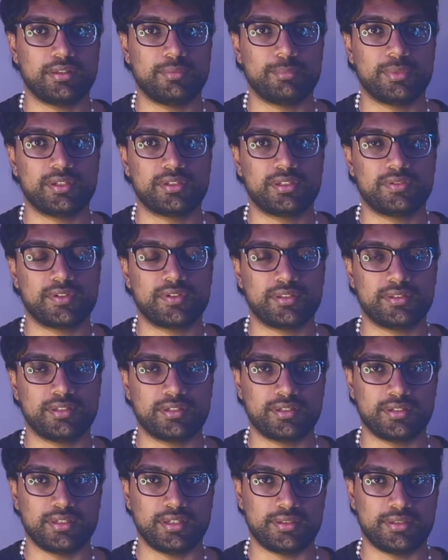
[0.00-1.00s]
a bunch of other
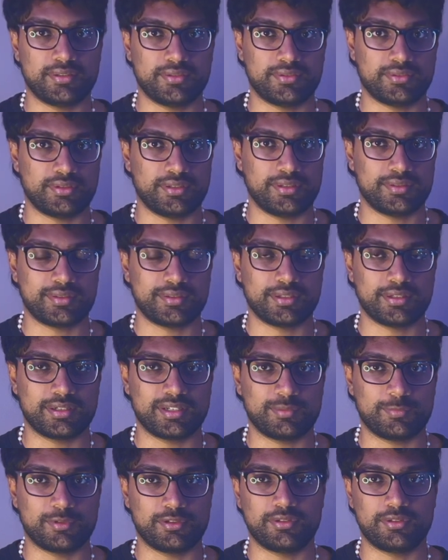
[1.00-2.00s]
creators on
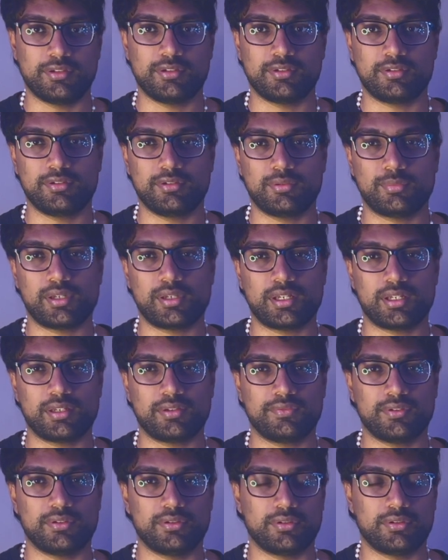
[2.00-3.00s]
Instagram and on YouTube
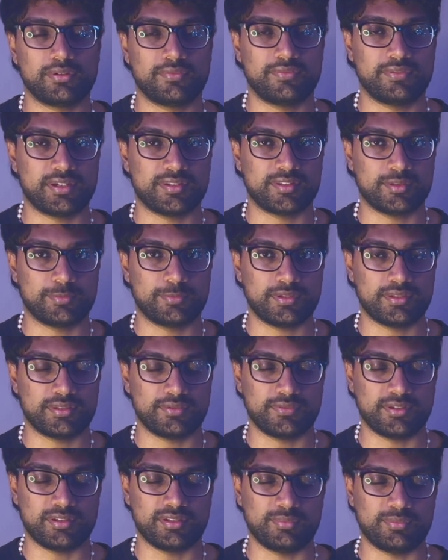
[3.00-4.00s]
have a lot of recipes
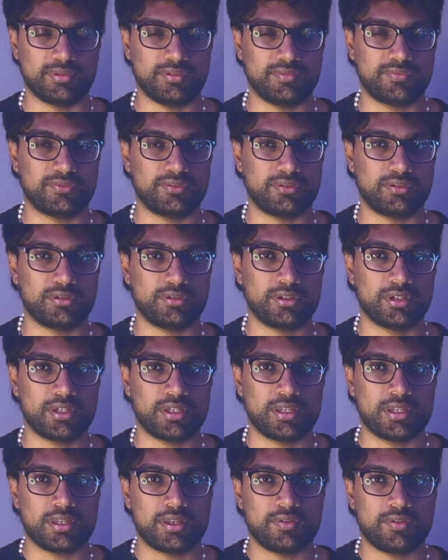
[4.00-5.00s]
available for
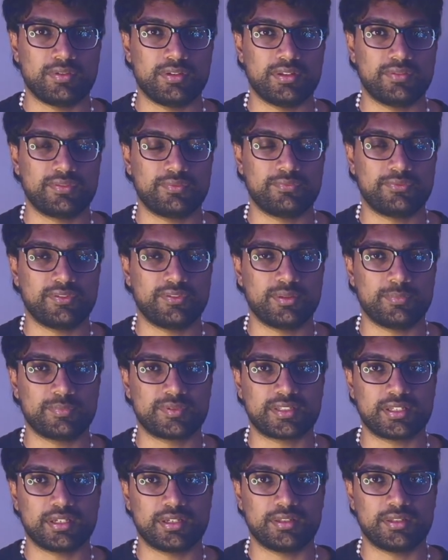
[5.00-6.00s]
different film
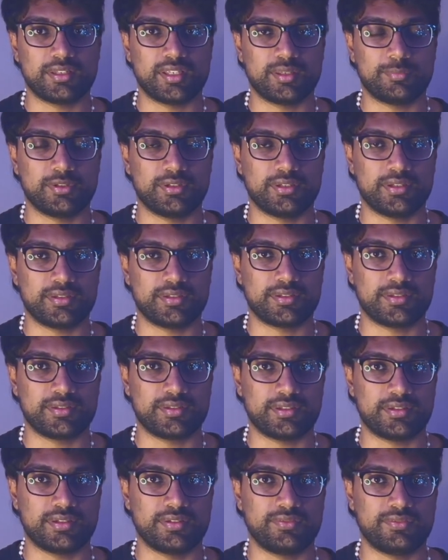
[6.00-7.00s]
style emulations
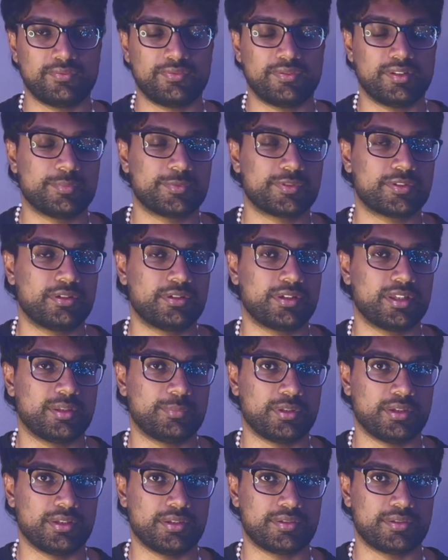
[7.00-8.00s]
and different film stock
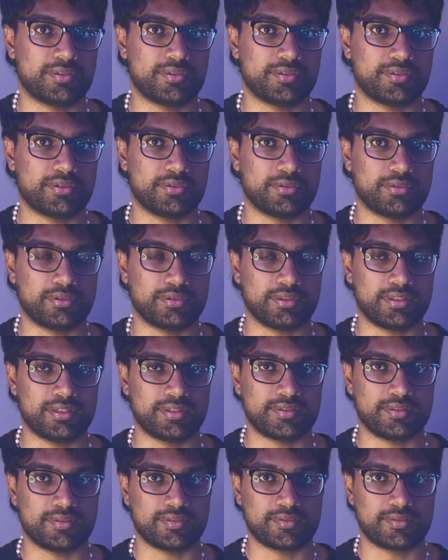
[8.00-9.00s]
emulations on their
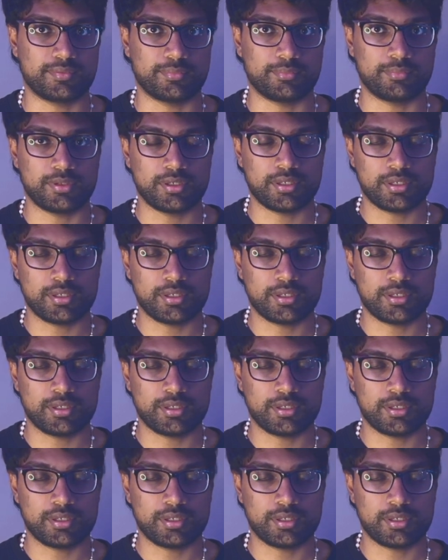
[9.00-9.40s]
system.